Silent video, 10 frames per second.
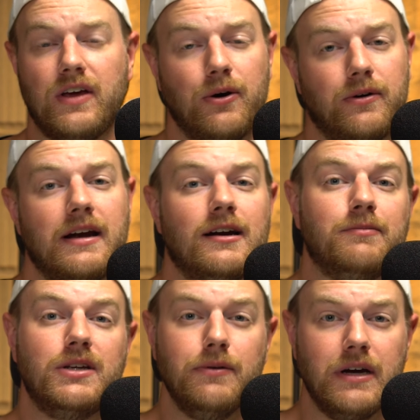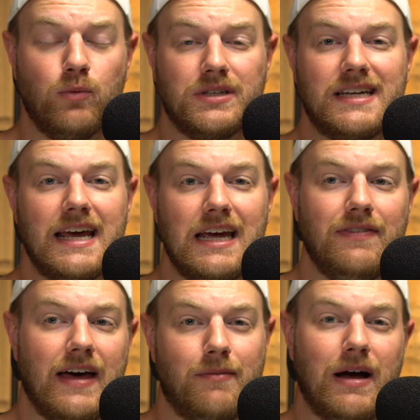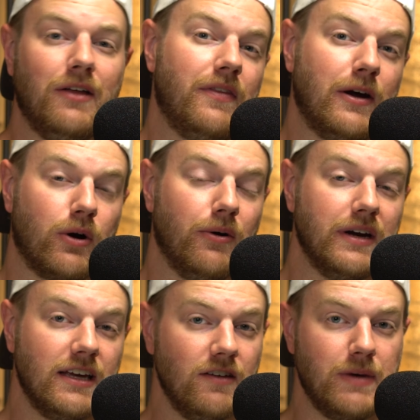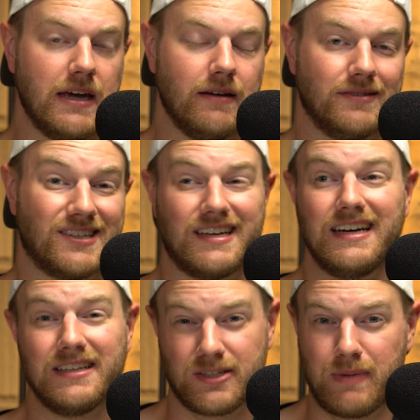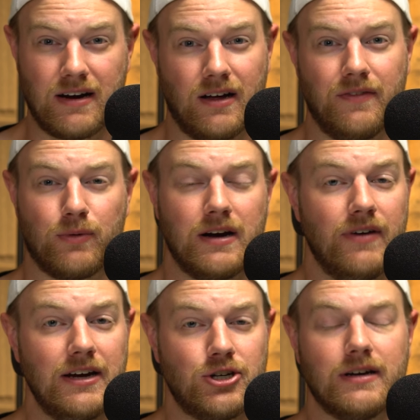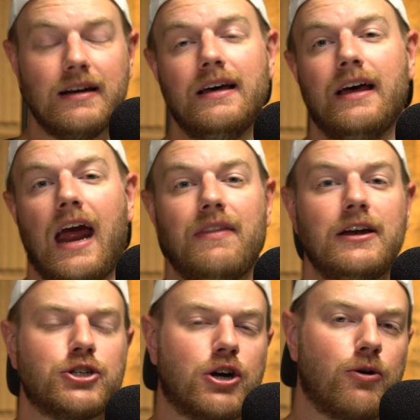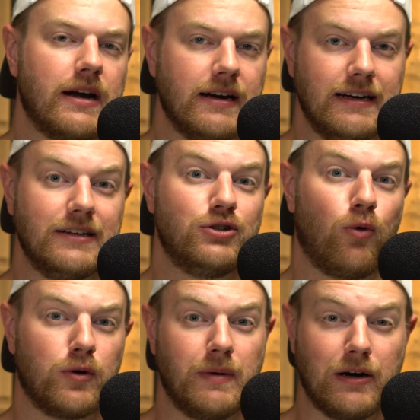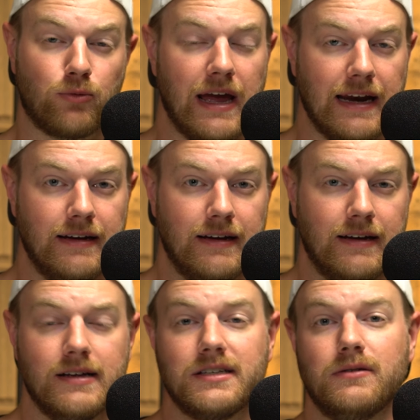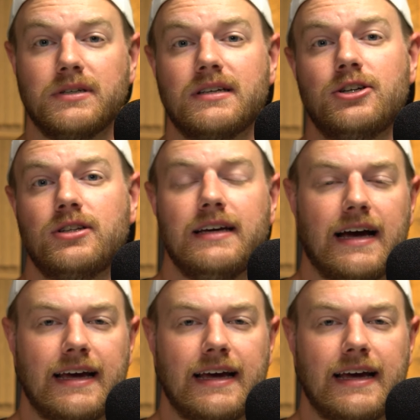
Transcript: the owner ended up doing was taking that amount that they were going to give me, since I didn't spend it on the renovation, and they just credited it towards my rent. So essentially